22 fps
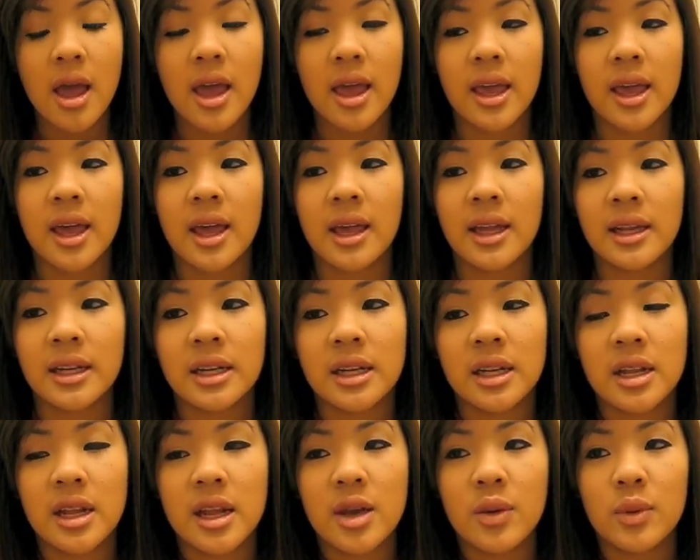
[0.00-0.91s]

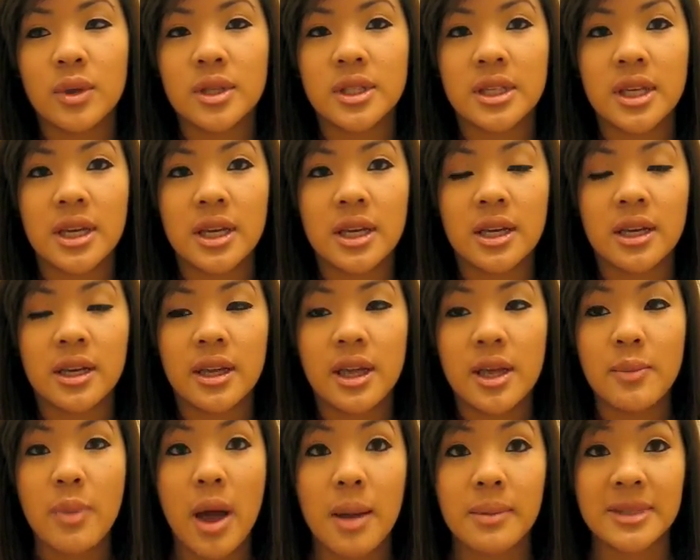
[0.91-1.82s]
and it was a
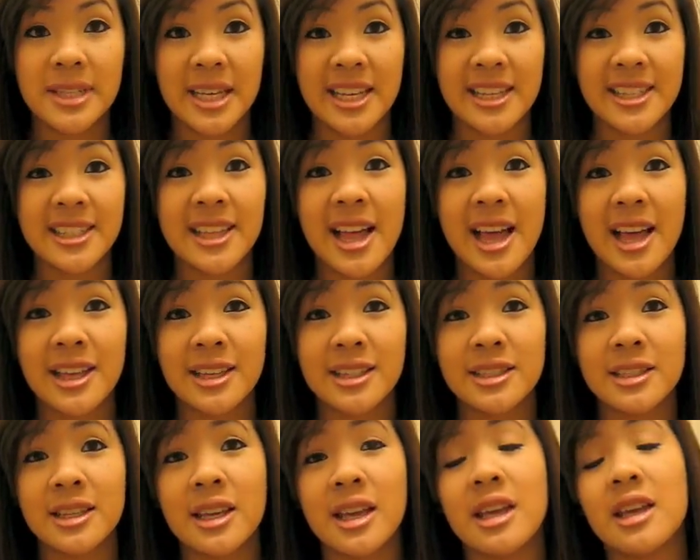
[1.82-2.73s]
hip-hop dance
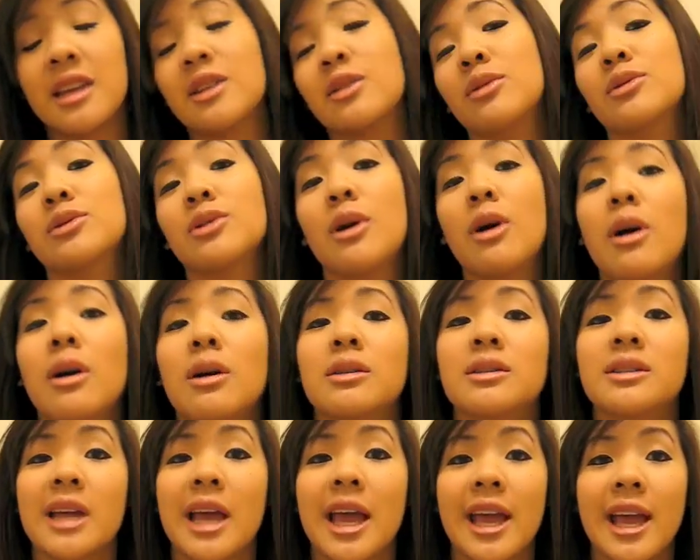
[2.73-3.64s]
class, and it was
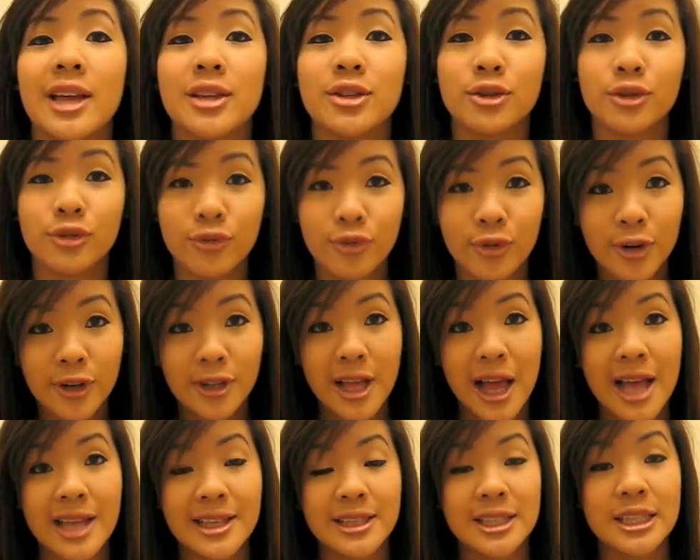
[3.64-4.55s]
all day. I took four
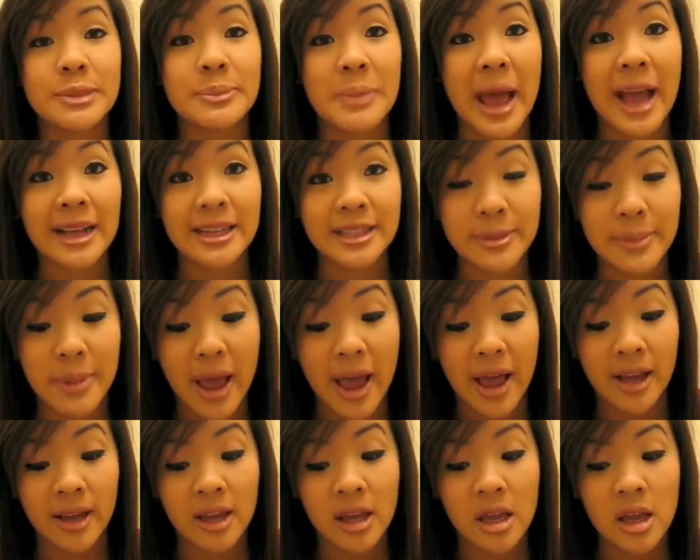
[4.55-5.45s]
classes back to
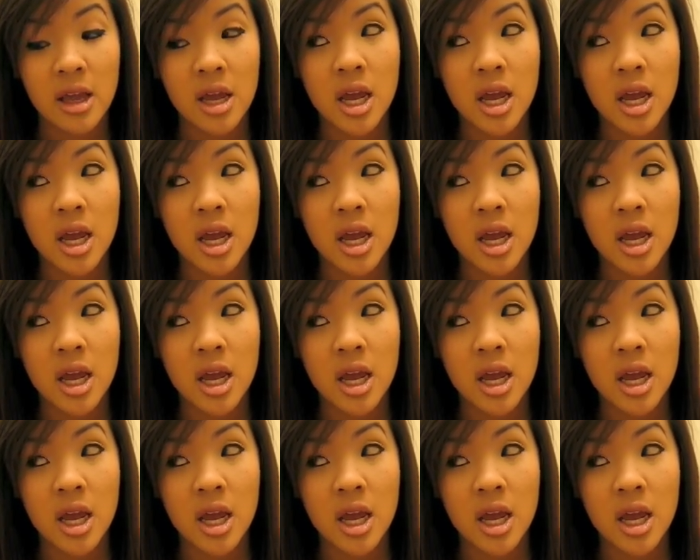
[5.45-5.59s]
back.